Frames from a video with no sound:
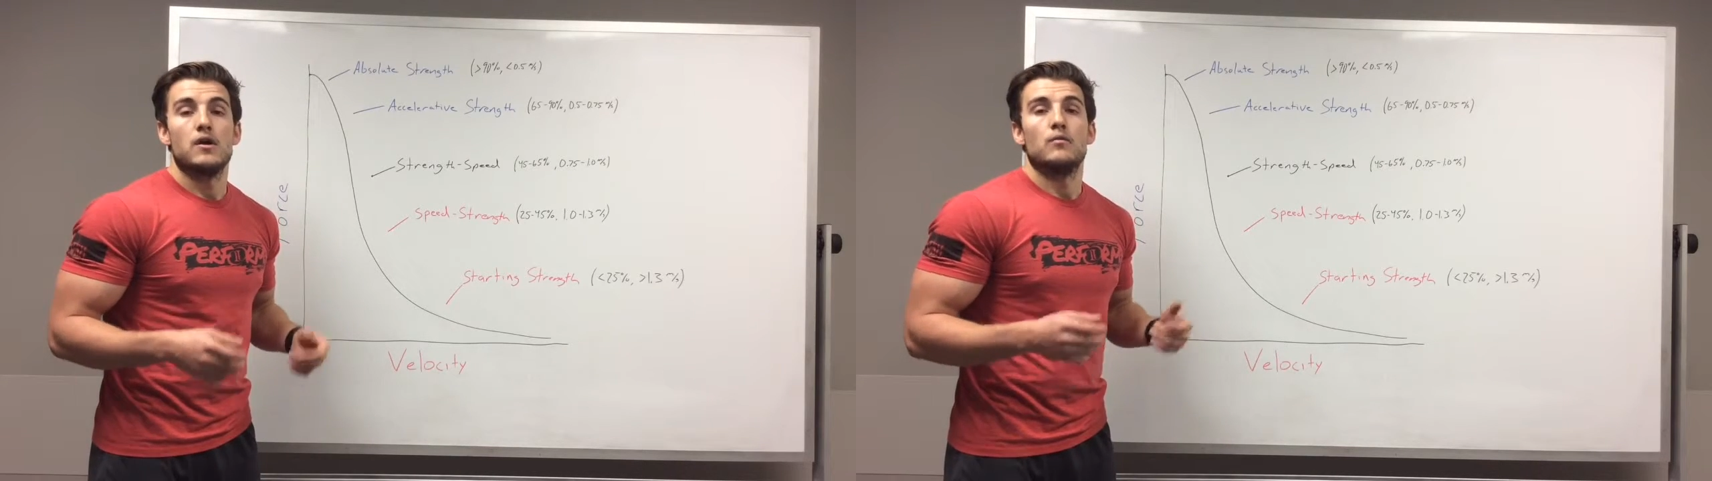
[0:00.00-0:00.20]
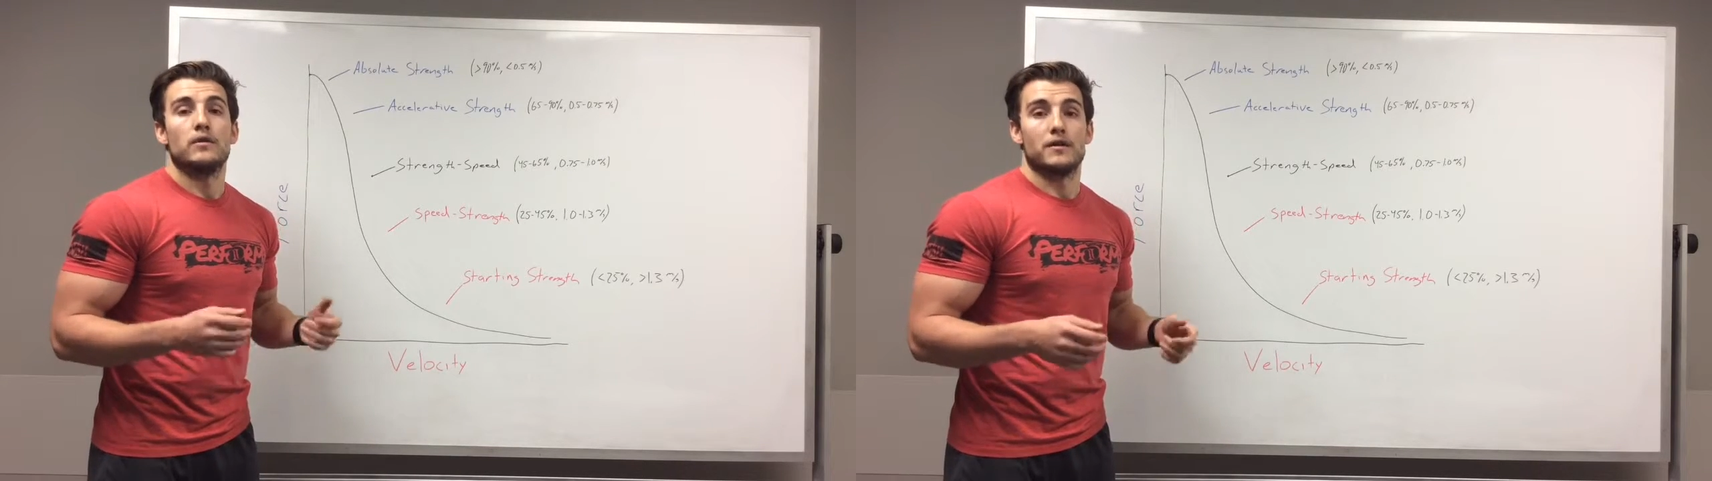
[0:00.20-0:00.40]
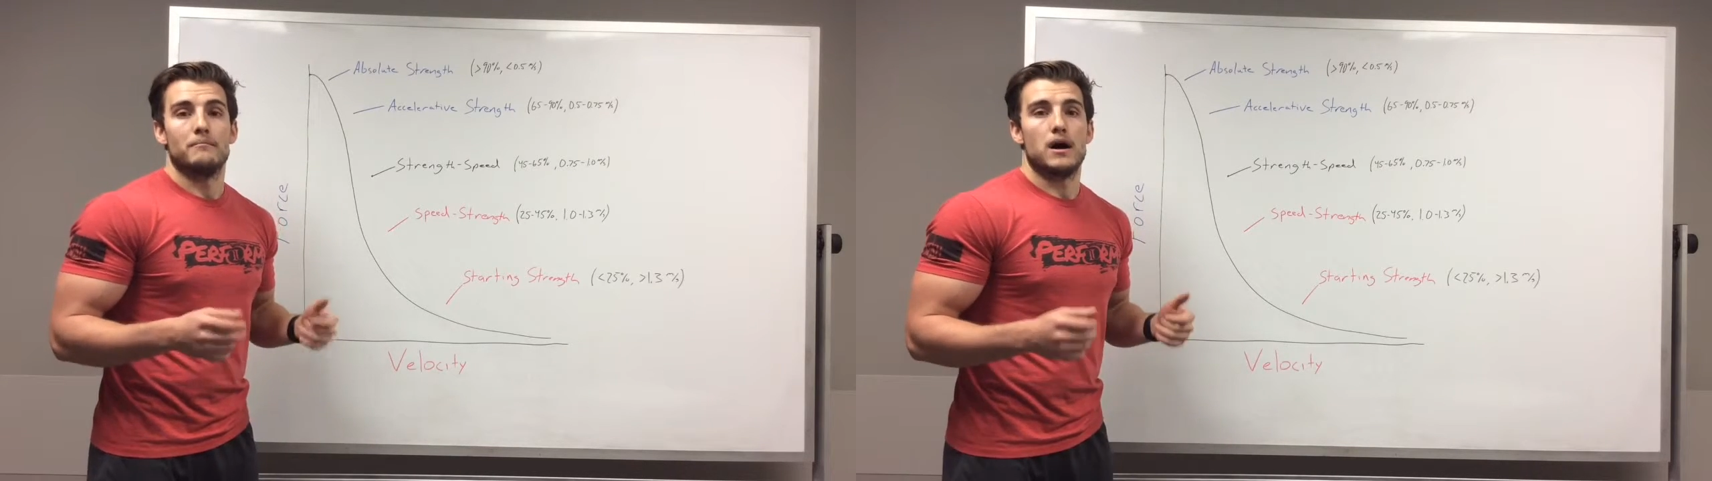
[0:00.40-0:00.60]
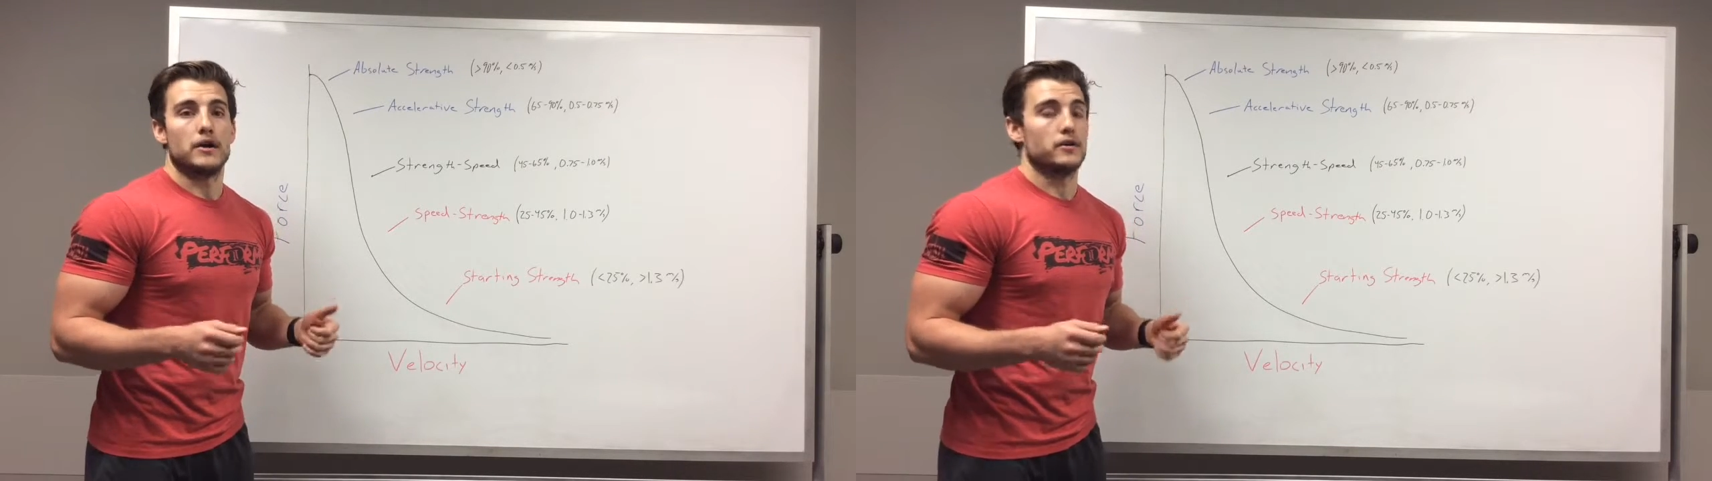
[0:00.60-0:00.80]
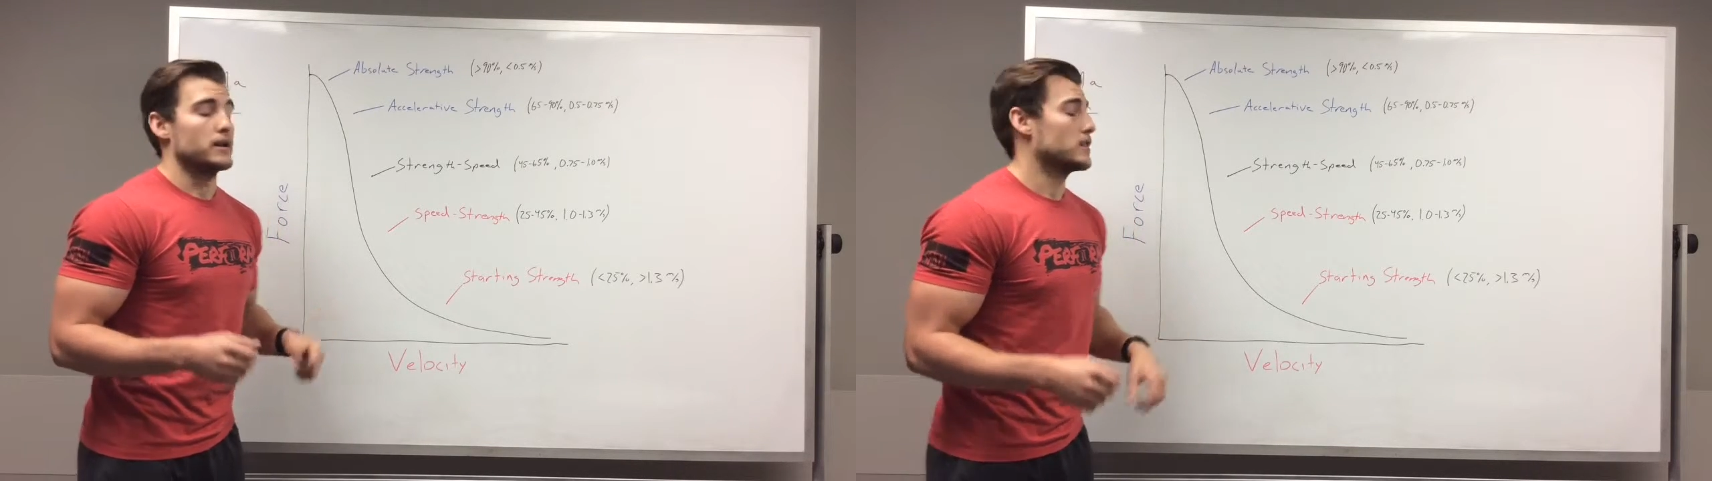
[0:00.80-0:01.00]
with a
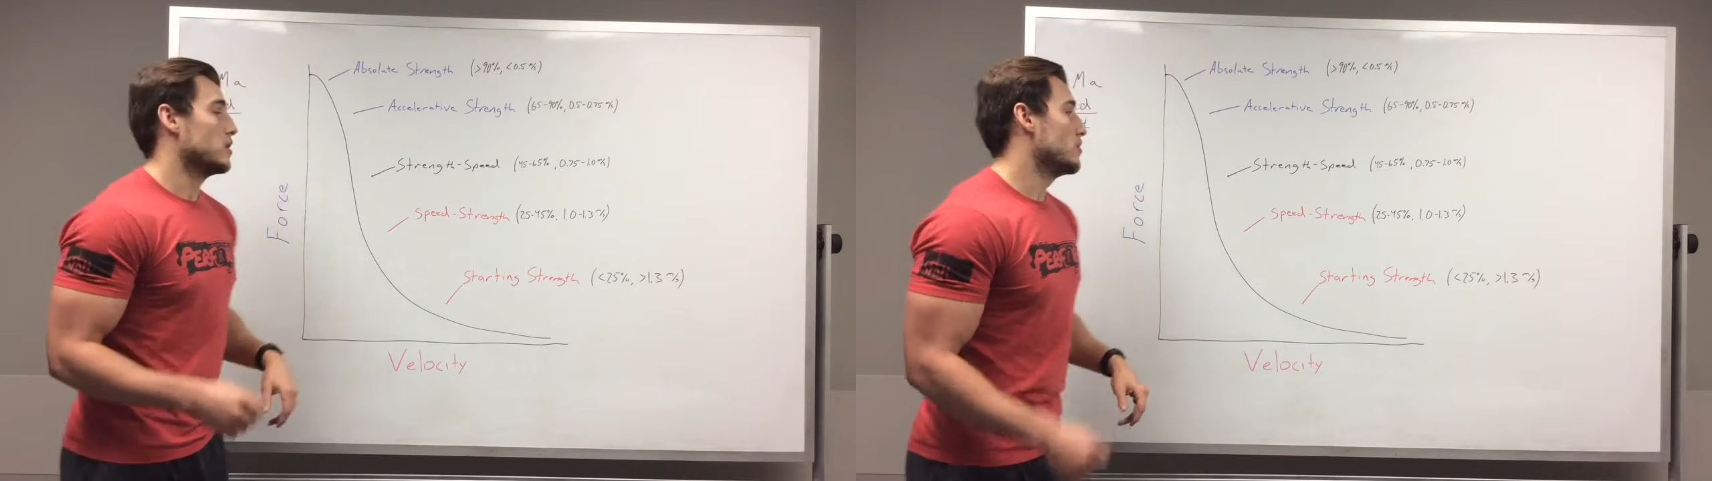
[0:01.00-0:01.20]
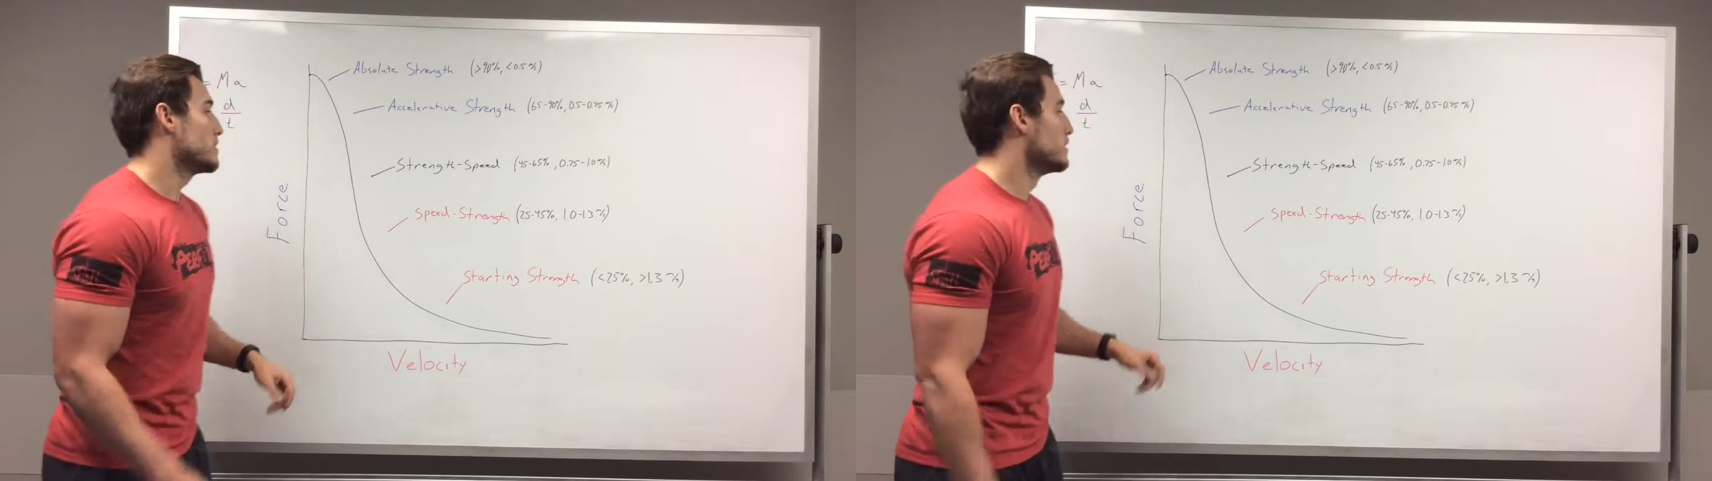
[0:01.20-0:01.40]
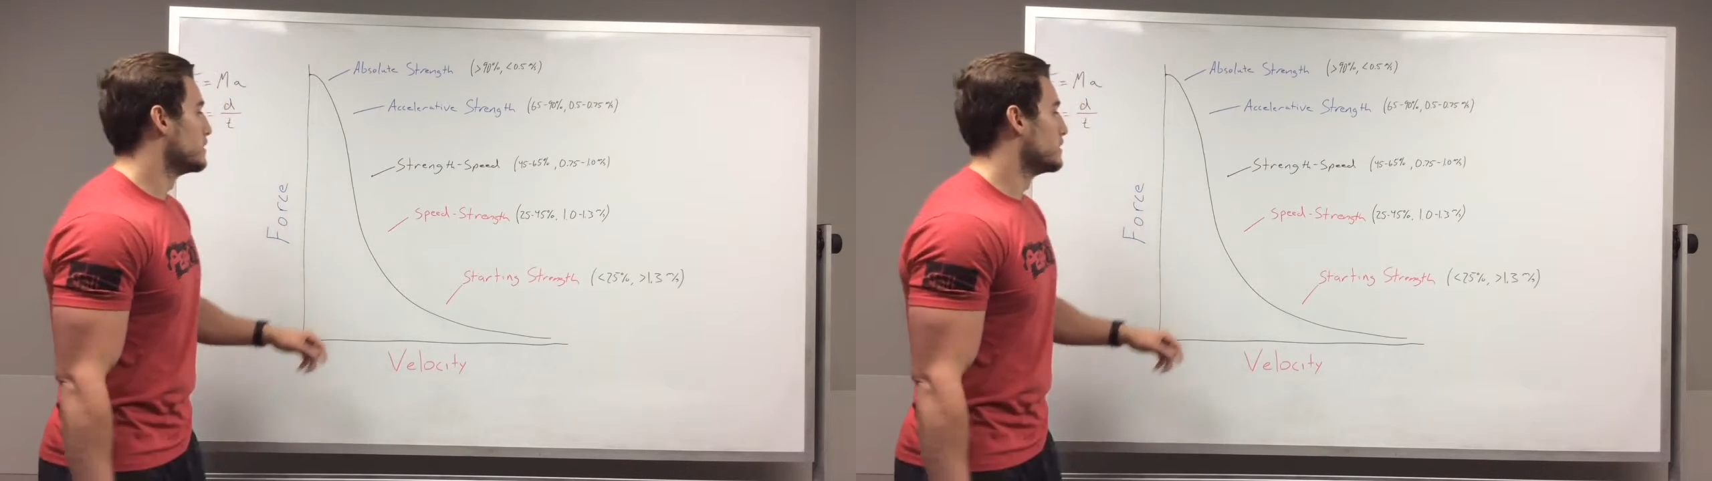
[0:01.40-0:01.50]
moderate load.